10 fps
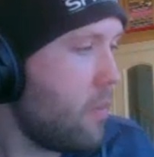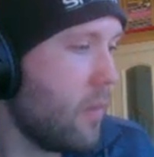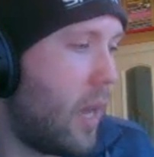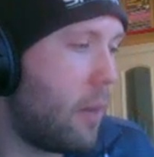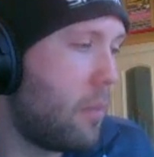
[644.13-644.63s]

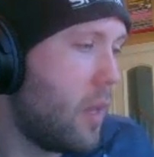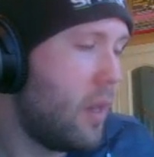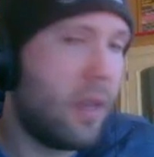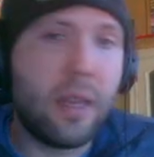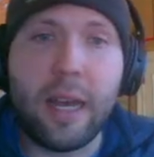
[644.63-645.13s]
Um,
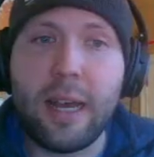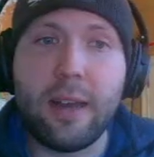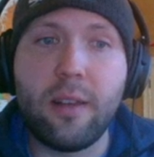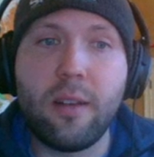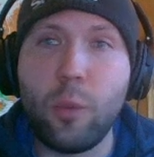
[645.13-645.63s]

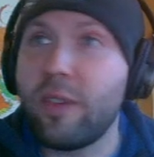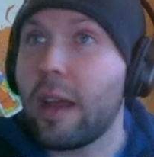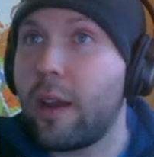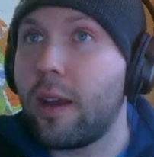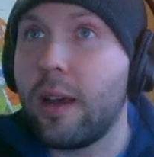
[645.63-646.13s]
uh, we've got
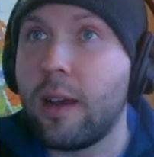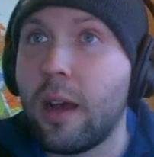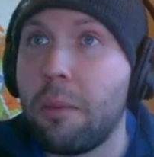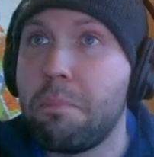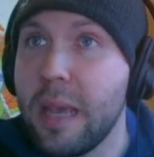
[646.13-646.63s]
a, a,
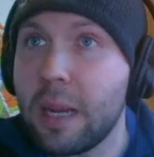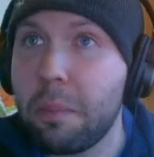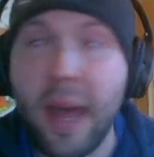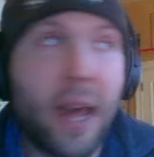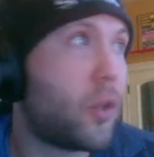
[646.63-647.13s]
a, big
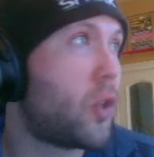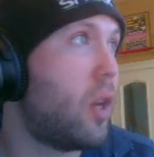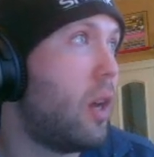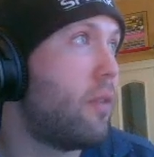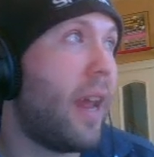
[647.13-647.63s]
batch
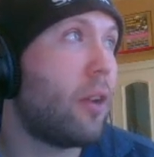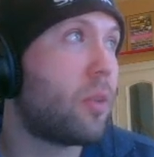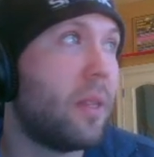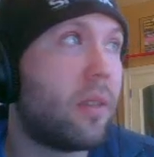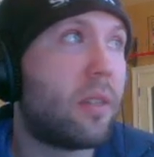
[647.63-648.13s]
of
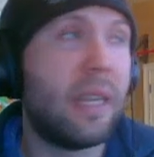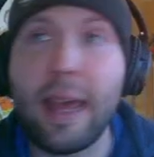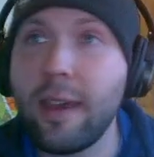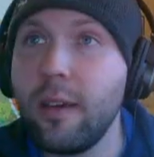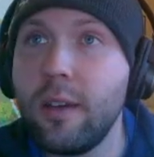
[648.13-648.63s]
announcements
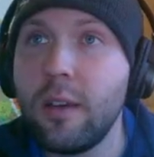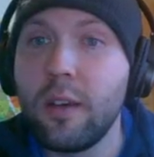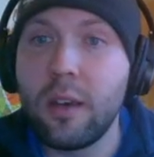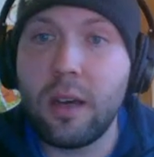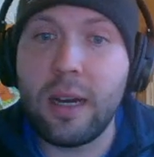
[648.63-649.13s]
today.
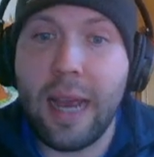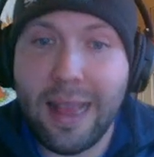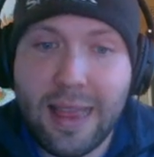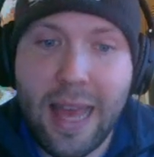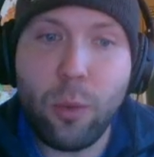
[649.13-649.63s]
Uh,
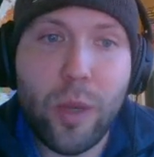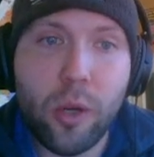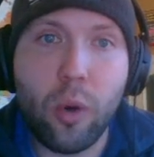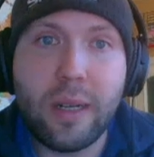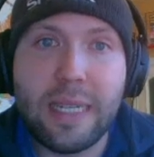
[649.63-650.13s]
and then we are
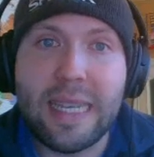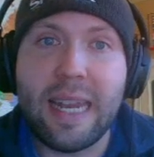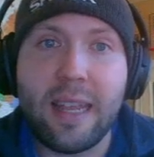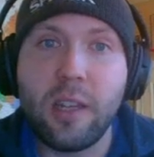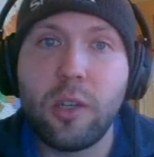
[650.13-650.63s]
going to get
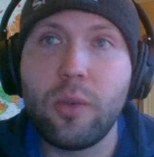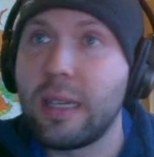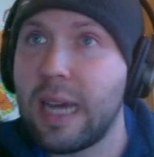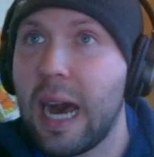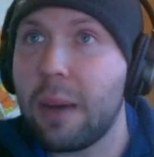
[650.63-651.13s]
into a
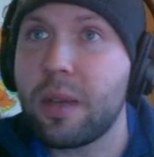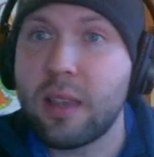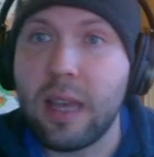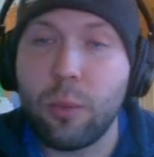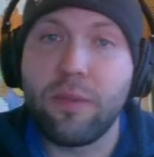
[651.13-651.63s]
topic
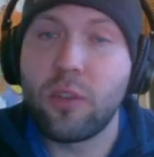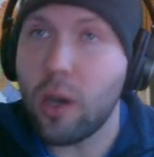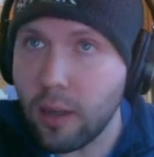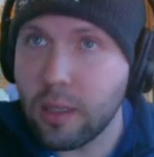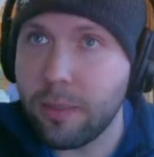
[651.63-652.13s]
that we've
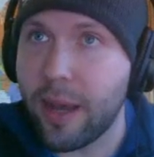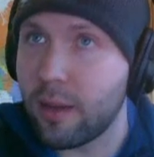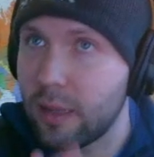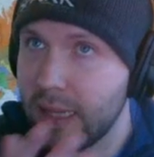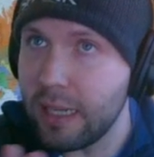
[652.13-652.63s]
talked about a
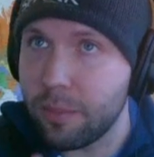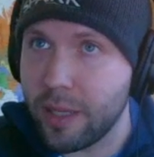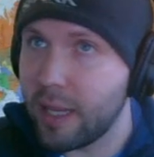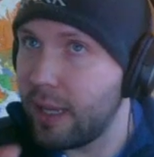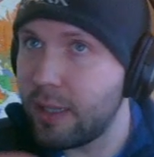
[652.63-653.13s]
little
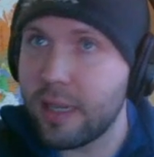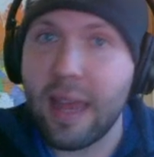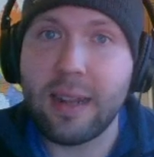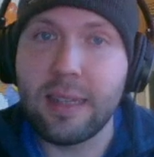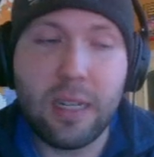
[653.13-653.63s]
bit, hinted
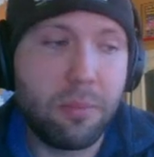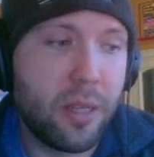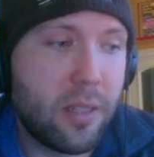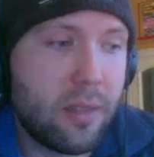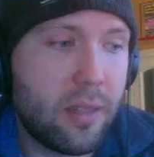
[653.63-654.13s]
at a little
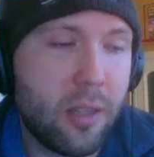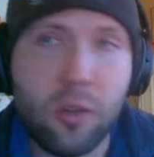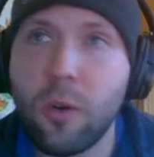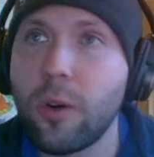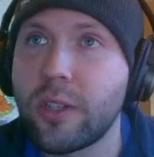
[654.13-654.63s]
bit in the
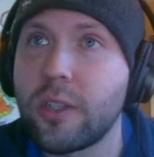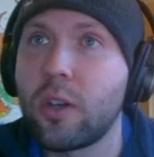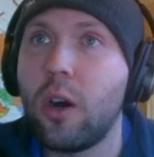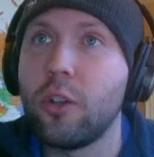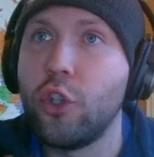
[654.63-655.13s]
course. It's
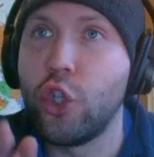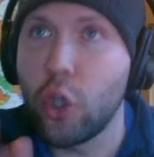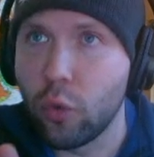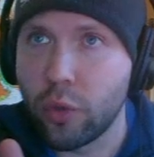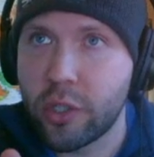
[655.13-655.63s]
called
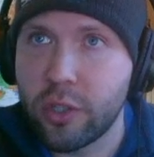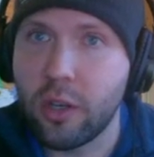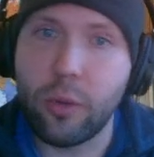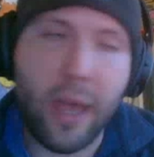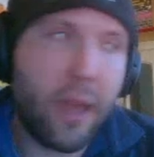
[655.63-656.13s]
juice,
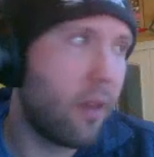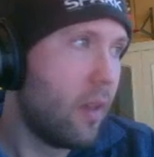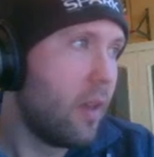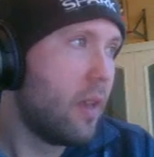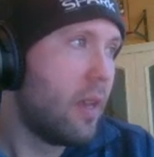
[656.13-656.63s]
okay?
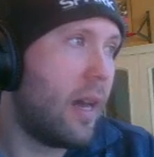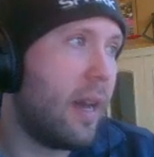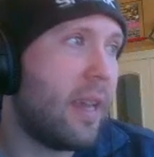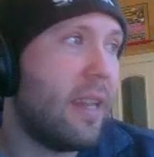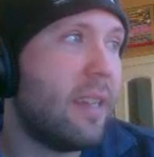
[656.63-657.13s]
Uh,
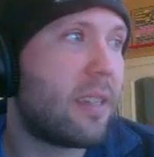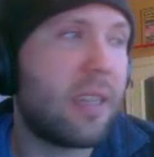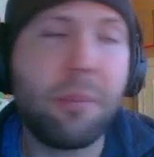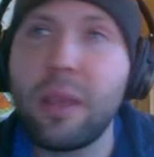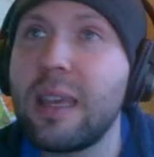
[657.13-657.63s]
and it is
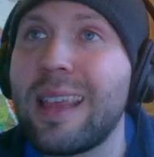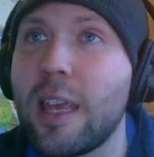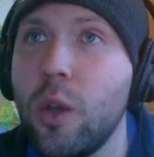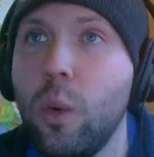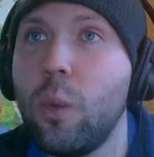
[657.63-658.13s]
something that
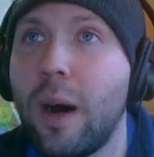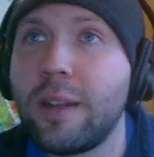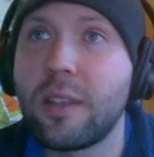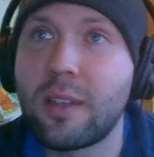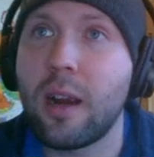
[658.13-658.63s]
you will want
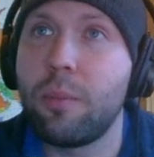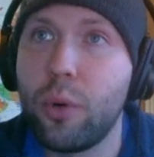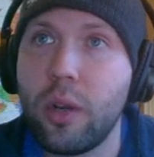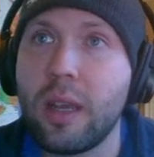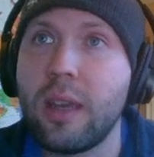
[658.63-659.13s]
to start
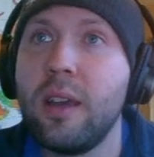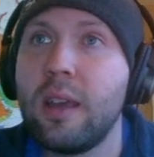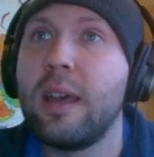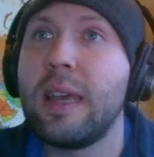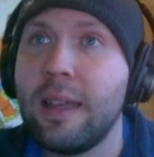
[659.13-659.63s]
putting
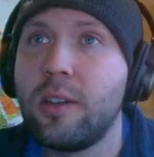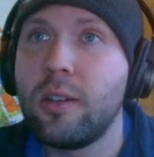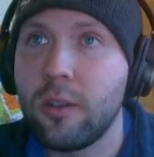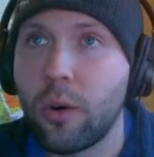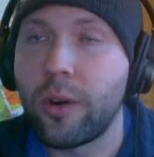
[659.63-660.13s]
into
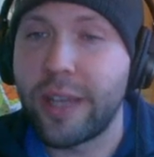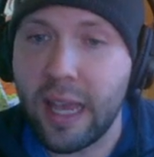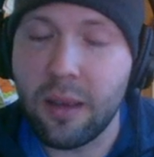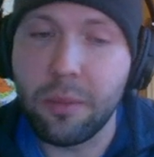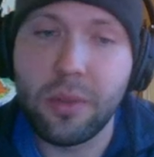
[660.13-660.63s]
your
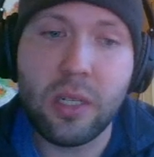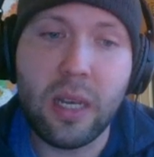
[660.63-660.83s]
games.